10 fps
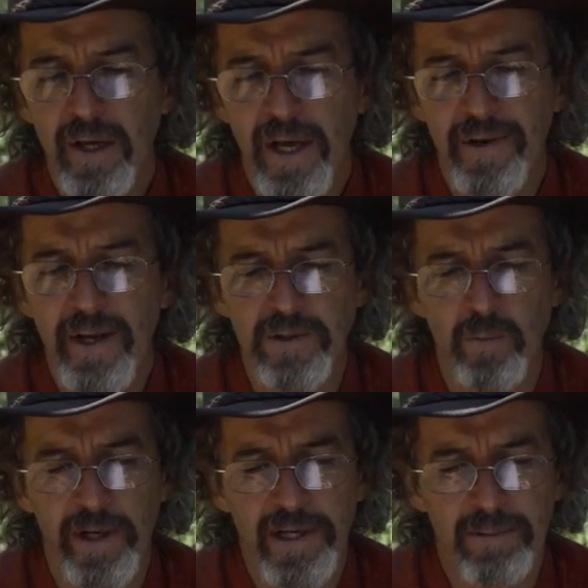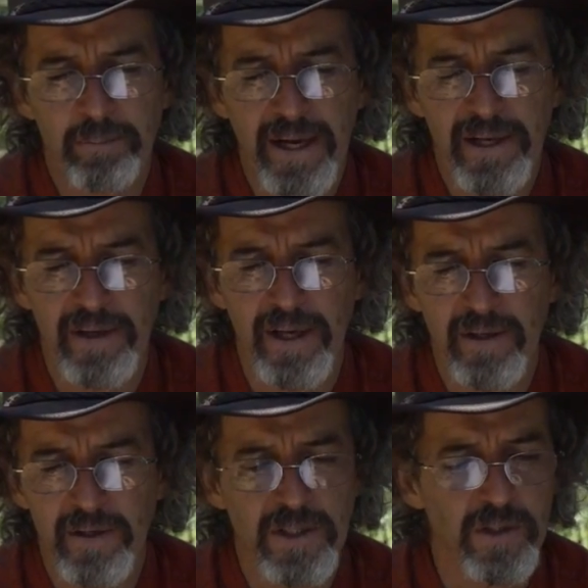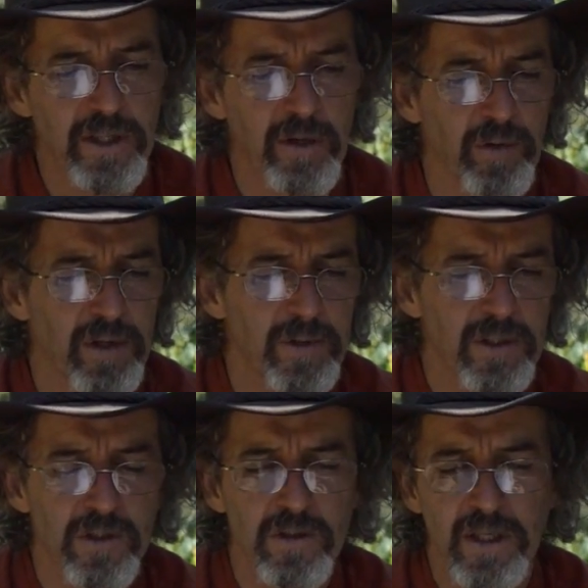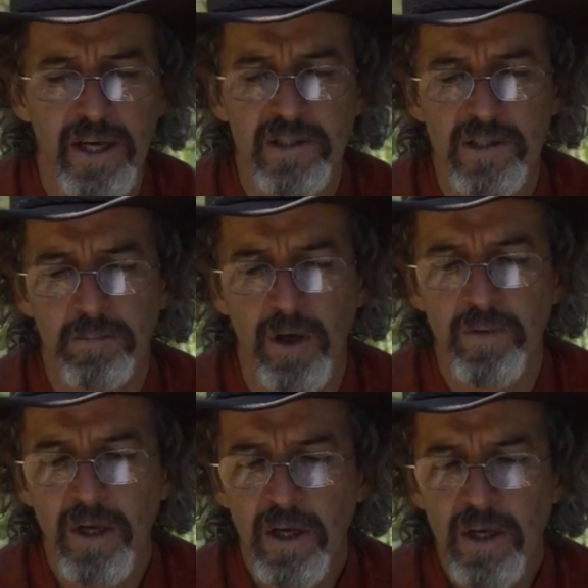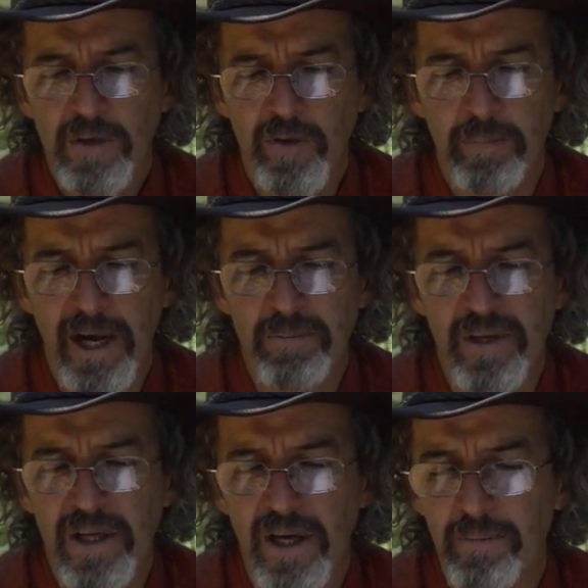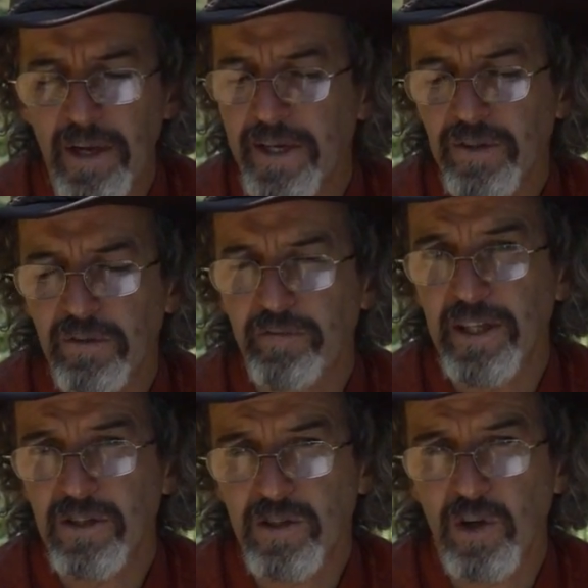and doesn't want to come back again. It doesn't kill them, it just scares them off. So maybe electric fence is an